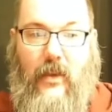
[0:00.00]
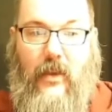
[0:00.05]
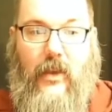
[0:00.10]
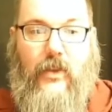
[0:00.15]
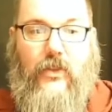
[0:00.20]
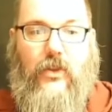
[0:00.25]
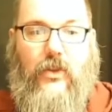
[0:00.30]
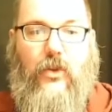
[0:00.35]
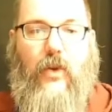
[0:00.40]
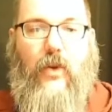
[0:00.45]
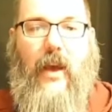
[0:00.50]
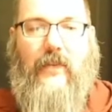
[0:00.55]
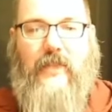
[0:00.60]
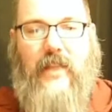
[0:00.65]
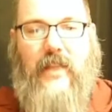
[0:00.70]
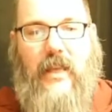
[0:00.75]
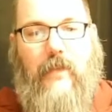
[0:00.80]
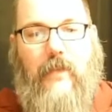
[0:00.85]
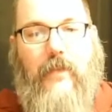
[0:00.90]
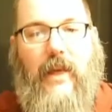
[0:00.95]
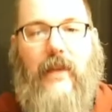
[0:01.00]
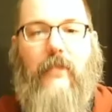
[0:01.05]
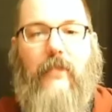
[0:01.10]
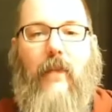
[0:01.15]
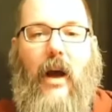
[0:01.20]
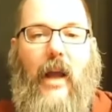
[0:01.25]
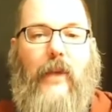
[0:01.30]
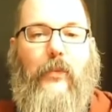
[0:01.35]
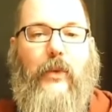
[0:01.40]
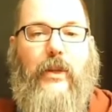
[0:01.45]
so you have to keep that in
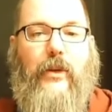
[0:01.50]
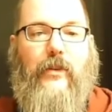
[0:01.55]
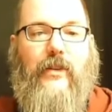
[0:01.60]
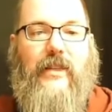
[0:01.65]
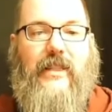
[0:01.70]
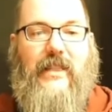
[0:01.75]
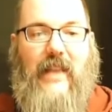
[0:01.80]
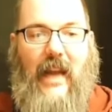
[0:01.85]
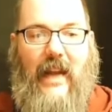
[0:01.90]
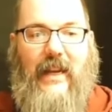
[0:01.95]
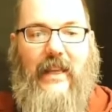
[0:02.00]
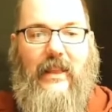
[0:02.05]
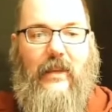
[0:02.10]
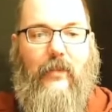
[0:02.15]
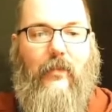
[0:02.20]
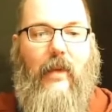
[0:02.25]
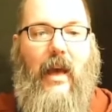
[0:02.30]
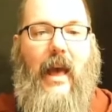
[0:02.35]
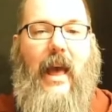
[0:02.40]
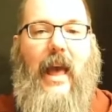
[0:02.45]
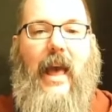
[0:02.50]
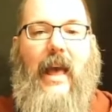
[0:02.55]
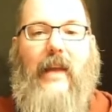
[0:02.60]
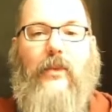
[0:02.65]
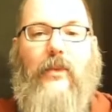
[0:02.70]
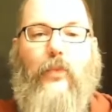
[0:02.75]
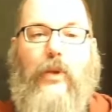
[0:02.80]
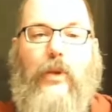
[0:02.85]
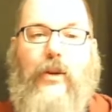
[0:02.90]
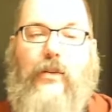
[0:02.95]
mind when you're designing them
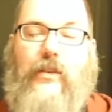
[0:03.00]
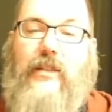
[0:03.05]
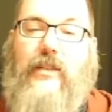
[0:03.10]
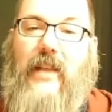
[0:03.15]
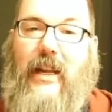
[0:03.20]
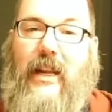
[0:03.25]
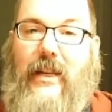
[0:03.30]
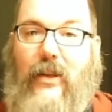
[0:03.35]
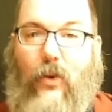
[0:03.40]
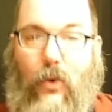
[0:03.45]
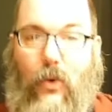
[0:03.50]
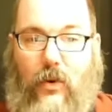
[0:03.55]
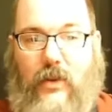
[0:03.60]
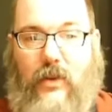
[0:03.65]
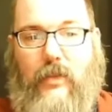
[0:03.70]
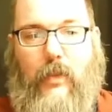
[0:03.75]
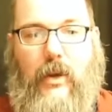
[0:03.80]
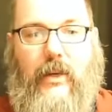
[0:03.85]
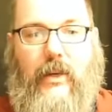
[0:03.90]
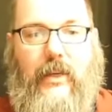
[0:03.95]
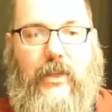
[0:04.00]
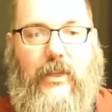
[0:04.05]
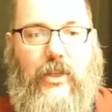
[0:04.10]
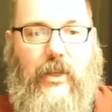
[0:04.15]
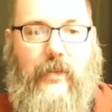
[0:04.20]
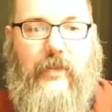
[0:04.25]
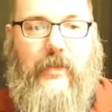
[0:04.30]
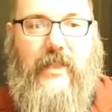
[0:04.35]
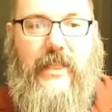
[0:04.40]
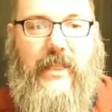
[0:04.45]
and when you're designing corresponding
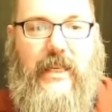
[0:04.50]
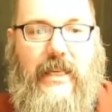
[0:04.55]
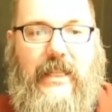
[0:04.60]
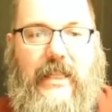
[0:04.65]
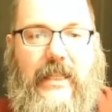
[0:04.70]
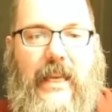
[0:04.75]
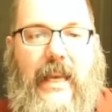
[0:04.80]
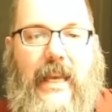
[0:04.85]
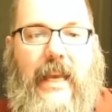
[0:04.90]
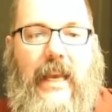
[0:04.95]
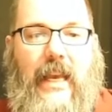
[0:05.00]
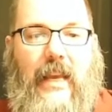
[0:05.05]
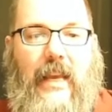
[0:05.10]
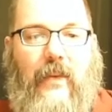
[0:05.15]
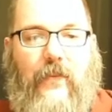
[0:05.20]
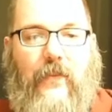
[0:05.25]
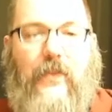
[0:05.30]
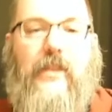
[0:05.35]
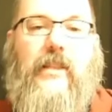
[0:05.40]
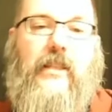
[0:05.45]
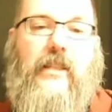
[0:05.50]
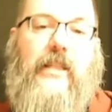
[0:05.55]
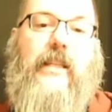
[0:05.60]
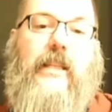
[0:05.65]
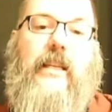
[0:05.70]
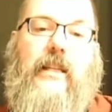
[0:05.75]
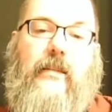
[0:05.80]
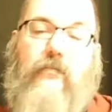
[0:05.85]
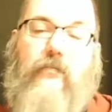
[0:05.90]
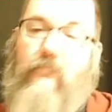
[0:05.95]
GMCs. If the
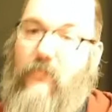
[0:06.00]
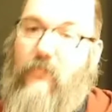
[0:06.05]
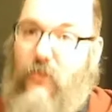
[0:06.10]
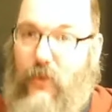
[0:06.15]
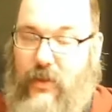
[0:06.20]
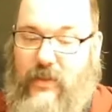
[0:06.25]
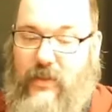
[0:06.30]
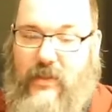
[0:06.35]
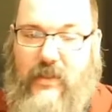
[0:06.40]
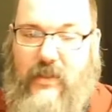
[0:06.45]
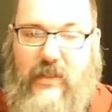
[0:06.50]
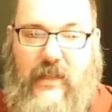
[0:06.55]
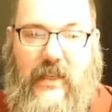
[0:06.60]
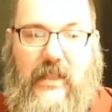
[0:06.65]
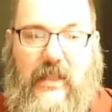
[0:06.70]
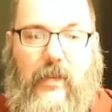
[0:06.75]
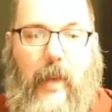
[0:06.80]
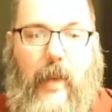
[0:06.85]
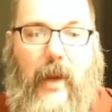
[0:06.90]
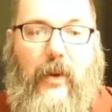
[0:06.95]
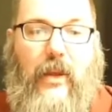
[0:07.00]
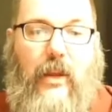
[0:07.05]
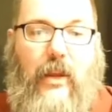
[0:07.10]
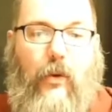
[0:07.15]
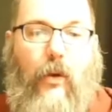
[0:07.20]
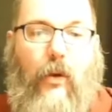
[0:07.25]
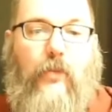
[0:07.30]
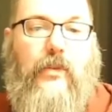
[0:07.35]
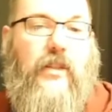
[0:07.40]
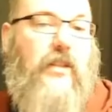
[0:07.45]
scene, for instance, is about a
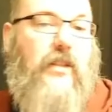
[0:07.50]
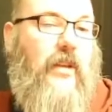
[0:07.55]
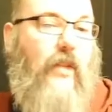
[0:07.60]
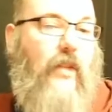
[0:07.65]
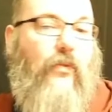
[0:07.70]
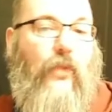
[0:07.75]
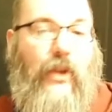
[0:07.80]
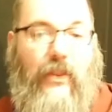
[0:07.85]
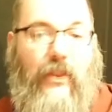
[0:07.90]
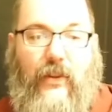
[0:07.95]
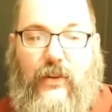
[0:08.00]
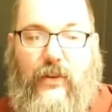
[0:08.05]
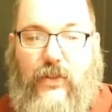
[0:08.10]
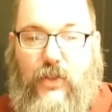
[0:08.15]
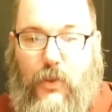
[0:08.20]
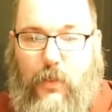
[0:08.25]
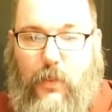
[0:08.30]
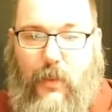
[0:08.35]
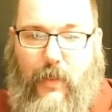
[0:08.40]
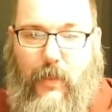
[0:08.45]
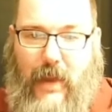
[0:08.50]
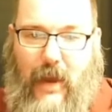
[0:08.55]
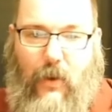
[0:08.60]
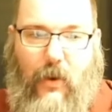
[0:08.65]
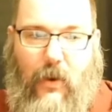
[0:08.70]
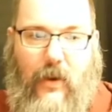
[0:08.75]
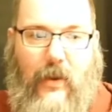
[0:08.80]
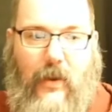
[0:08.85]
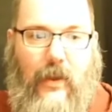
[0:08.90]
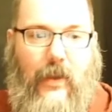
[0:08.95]
hero discovering their
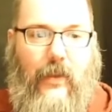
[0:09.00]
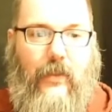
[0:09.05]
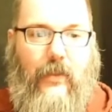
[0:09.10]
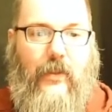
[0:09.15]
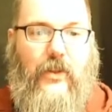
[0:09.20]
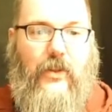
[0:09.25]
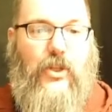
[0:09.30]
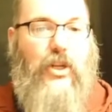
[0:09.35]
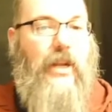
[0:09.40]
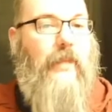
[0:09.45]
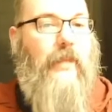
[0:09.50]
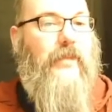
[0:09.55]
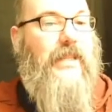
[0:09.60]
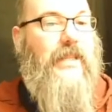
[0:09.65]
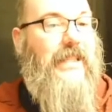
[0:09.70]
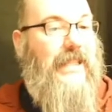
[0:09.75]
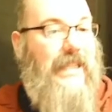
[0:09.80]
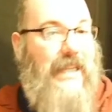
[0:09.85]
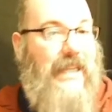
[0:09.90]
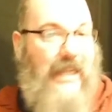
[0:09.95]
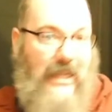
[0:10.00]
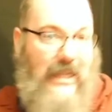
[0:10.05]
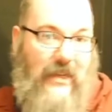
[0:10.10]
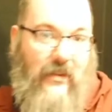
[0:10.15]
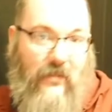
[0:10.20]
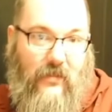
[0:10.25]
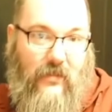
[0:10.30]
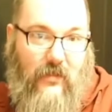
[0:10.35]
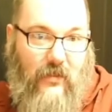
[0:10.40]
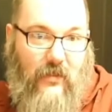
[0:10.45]
superpower, the GMC
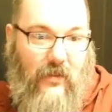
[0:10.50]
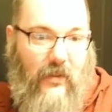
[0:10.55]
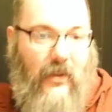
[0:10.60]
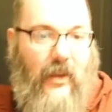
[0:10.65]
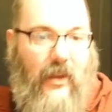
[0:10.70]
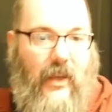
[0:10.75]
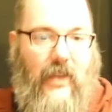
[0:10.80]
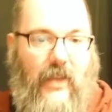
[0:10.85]
is